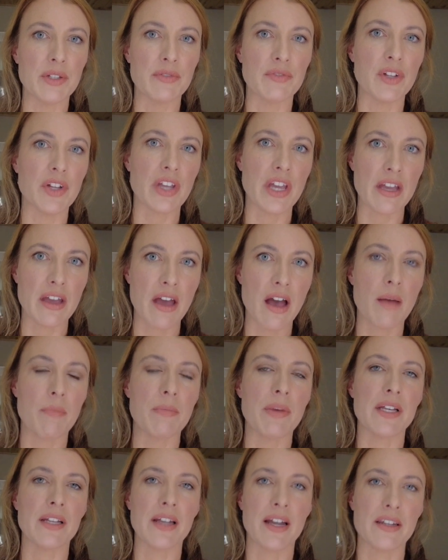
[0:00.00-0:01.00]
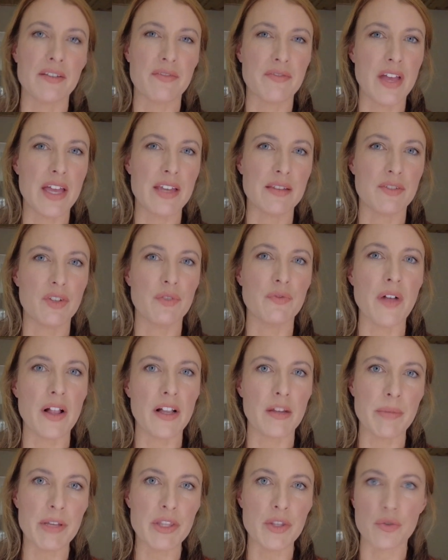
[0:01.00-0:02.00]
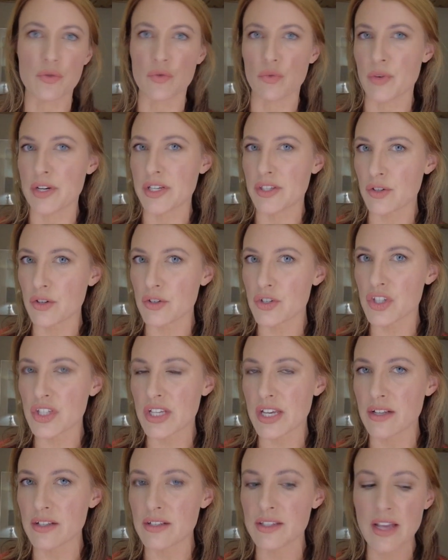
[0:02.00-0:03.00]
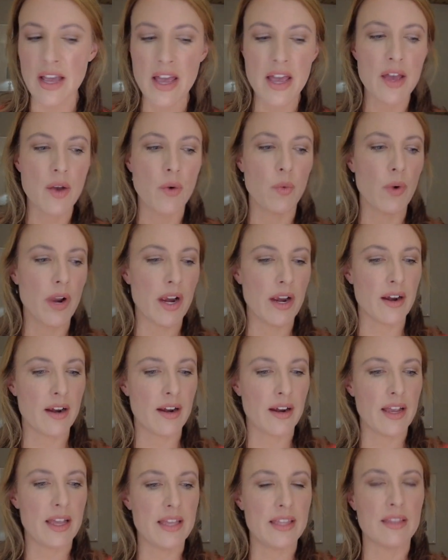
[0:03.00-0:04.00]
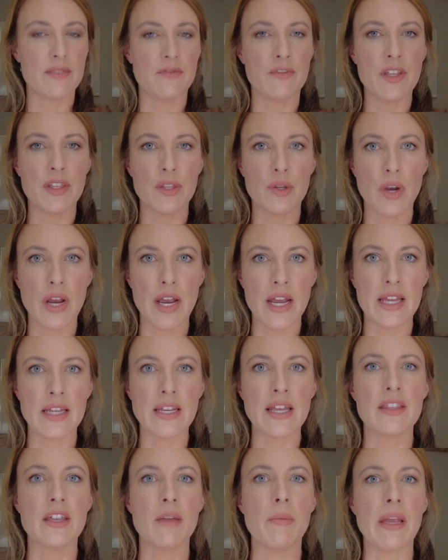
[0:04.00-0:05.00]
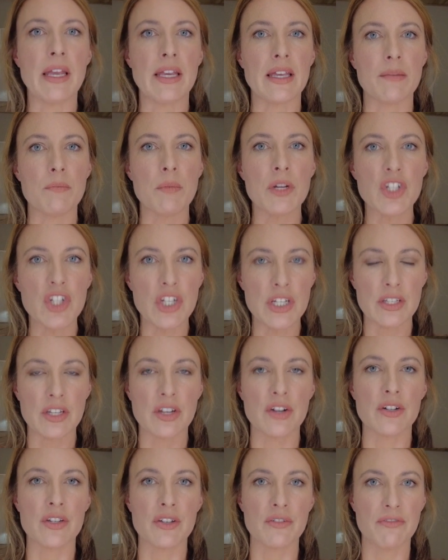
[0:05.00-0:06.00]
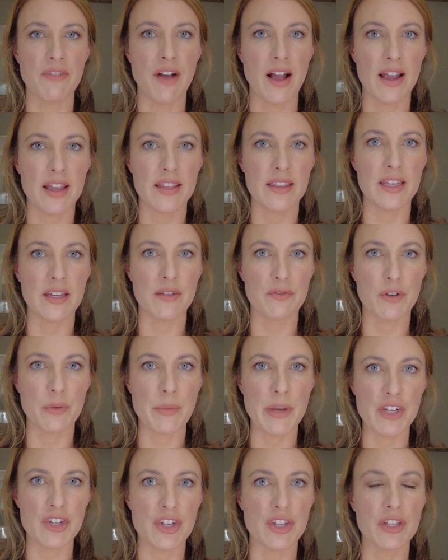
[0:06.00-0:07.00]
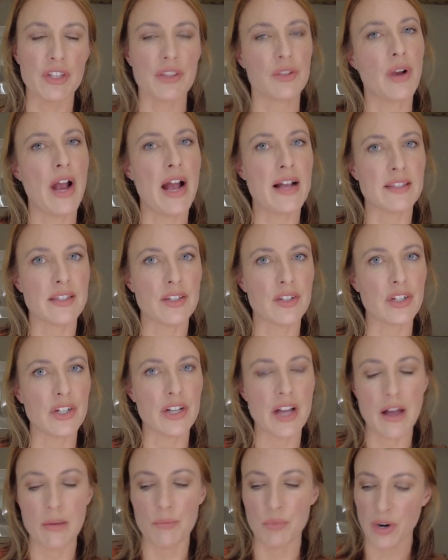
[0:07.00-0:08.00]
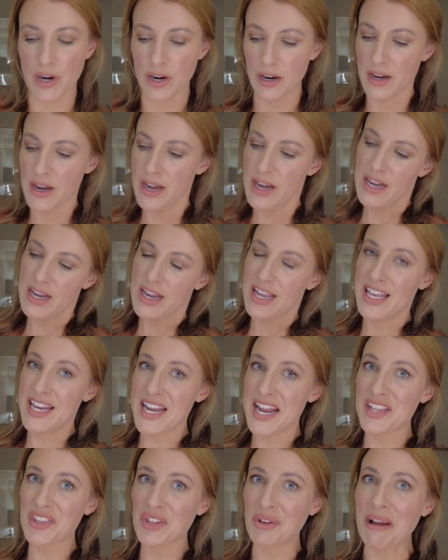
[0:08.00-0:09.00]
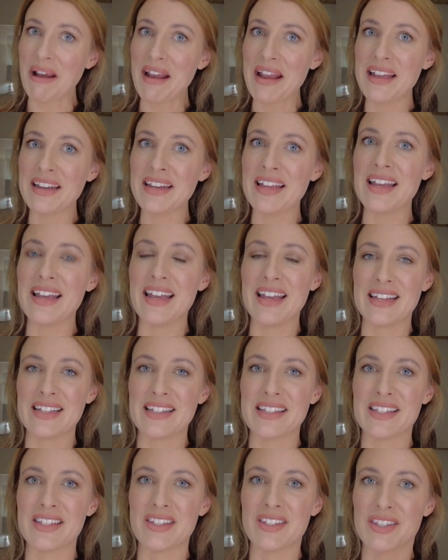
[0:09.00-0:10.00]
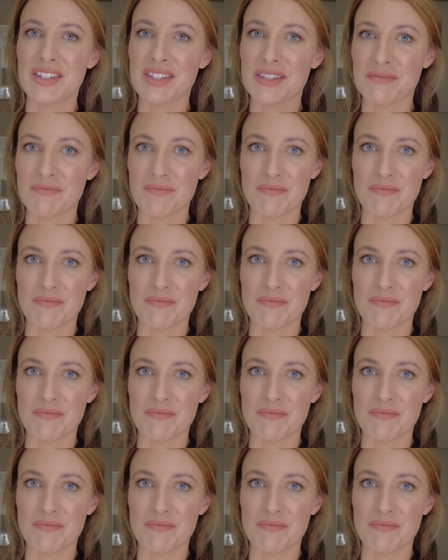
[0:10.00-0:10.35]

of looking up and kind of in developing those research skills, where in 5th grade, they make it much easier to find the information that they're asked to look up, where in 8th grade, it's